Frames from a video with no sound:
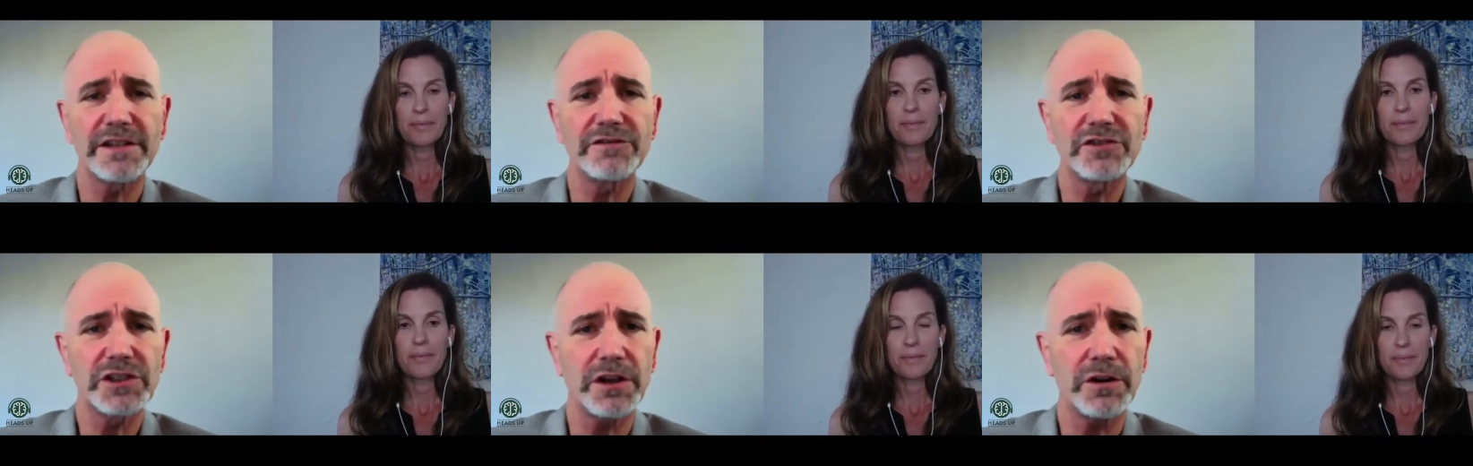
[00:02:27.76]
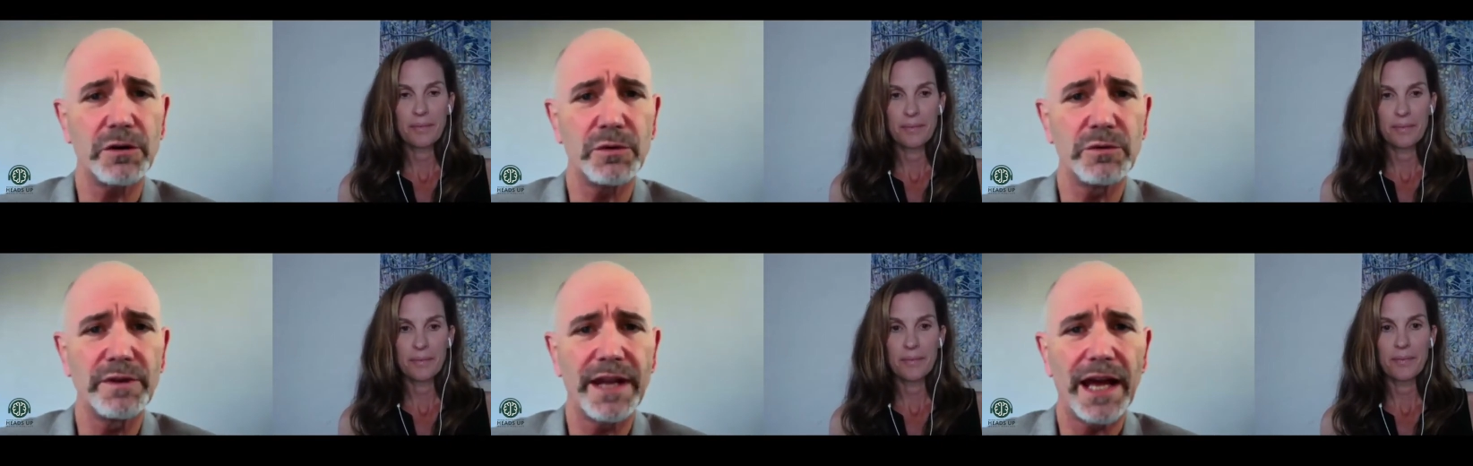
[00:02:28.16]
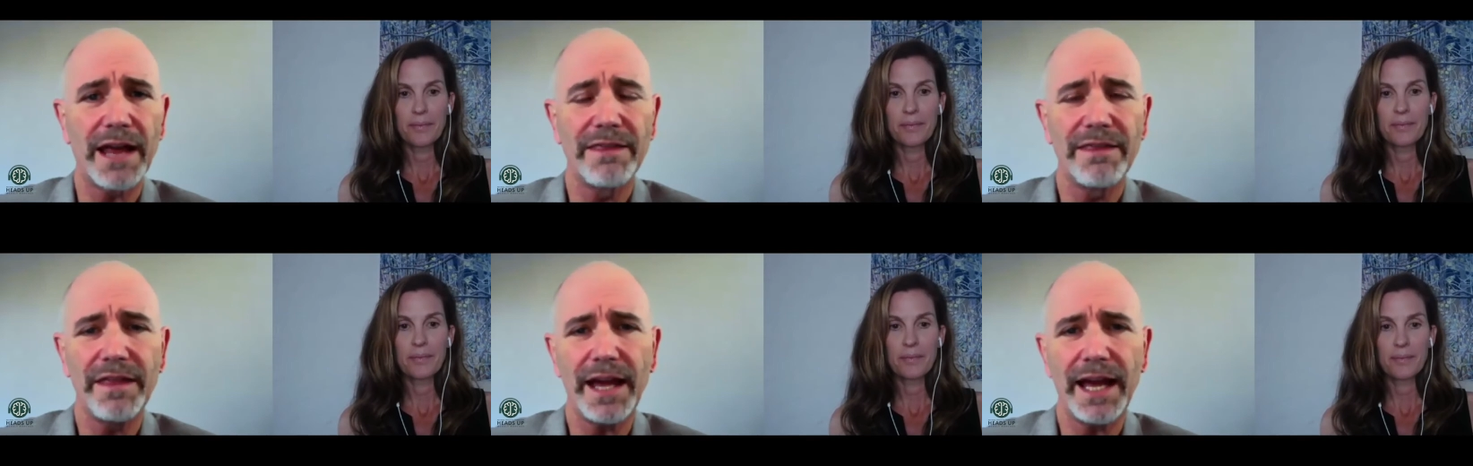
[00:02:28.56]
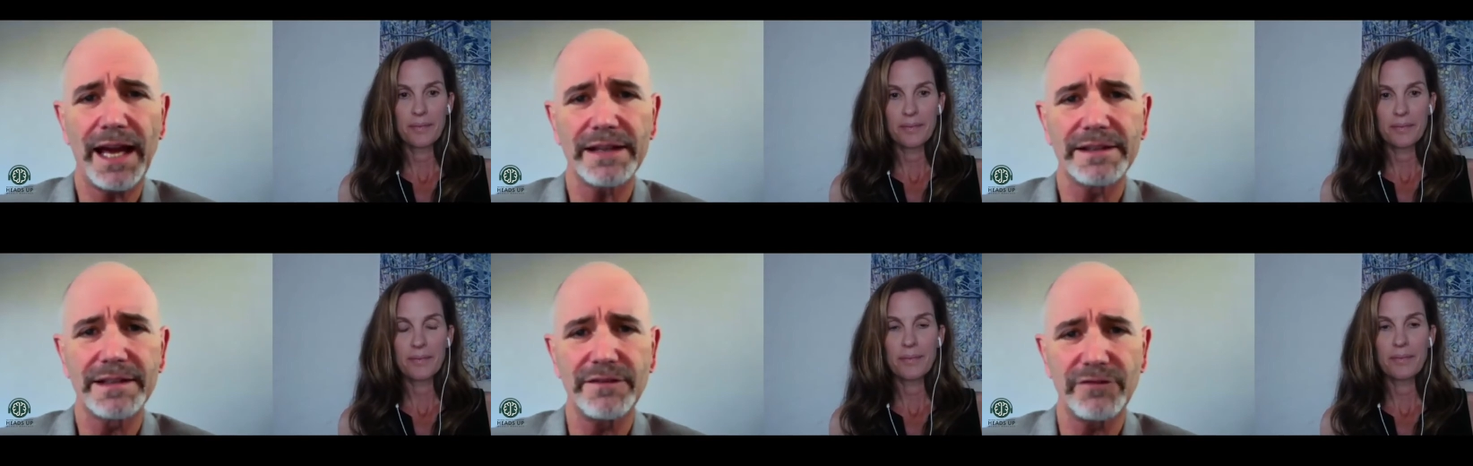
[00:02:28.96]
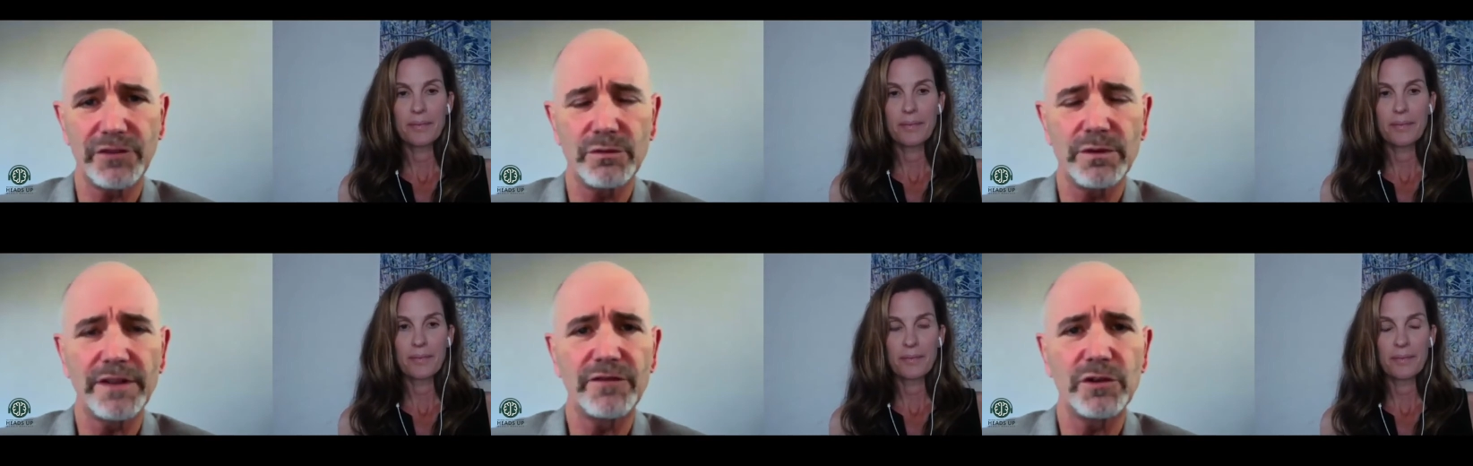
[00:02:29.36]
Speaker 1: shown that if
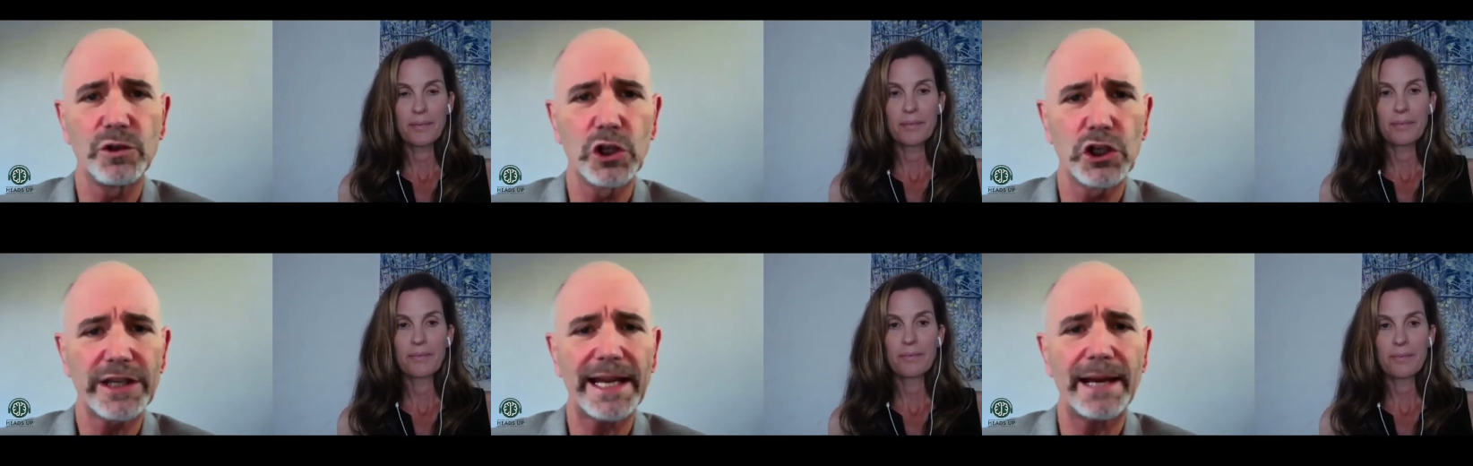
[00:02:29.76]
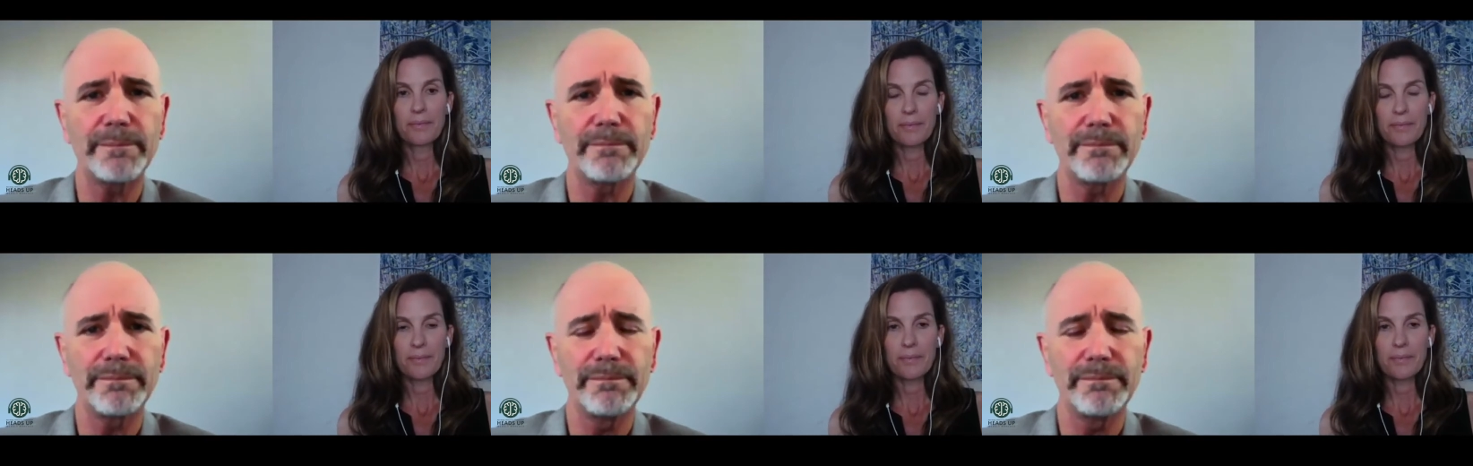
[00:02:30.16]
you if you look at